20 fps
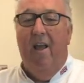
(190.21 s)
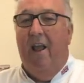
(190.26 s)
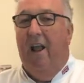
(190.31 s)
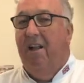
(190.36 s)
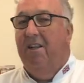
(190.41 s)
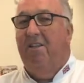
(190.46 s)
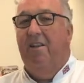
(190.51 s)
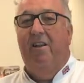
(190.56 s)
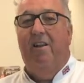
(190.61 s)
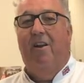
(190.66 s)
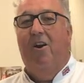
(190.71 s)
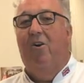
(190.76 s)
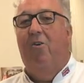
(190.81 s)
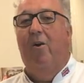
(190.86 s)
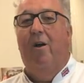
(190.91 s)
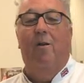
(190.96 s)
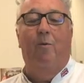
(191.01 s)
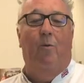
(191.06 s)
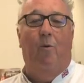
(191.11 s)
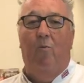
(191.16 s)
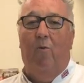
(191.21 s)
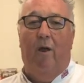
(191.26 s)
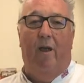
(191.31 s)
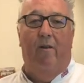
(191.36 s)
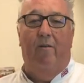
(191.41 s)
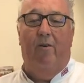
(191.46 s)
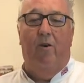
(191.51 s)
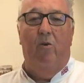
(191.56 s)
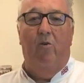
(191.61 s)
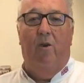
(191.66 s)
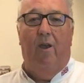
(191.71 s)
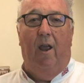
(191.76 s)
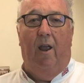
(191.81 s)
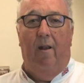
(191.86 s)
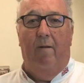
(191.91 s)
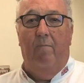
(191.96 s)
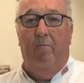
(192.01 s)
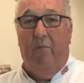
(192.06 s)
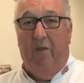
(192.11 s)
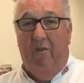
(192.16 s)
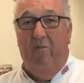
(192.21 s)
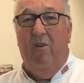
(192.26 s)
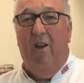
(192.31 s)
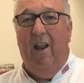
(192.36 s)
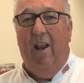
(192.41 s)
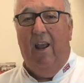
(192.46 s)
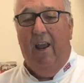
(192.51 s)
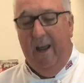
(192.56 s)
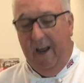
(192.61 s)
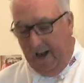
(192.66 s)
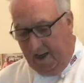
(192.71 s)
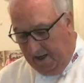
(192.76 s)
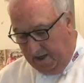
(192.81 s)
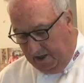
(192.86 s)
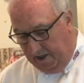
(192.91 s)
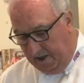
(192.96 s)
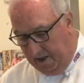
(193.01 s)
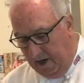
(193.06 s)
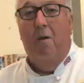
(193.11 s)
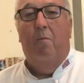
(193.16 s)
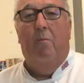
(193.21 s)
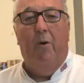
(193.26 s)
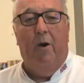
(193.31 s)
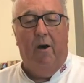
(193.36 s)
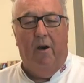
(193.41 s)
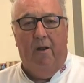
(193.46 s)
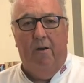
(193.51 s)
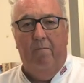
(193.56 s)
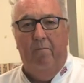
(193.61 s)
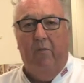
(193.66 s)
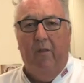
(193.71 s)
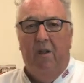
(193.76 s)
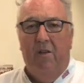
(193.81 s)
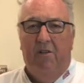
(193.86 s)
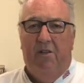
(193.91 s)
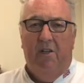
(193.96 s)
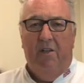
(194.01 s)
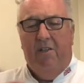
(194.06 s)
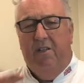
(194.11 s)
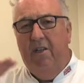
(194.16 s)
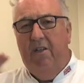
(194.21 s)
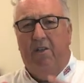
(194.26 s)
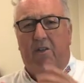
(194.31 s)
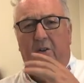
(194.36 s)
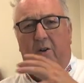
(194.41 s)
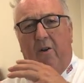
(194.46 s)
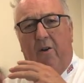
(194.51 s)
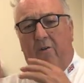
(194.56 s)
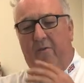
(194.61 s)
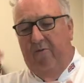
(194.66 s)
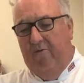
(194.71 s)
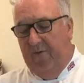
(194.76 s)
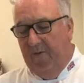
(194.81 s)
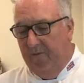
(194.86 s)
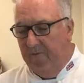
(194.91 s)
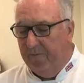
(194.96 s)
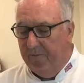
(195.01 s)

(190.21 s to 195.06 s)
It's an incredible way of cooking, it really is. But just to sort of,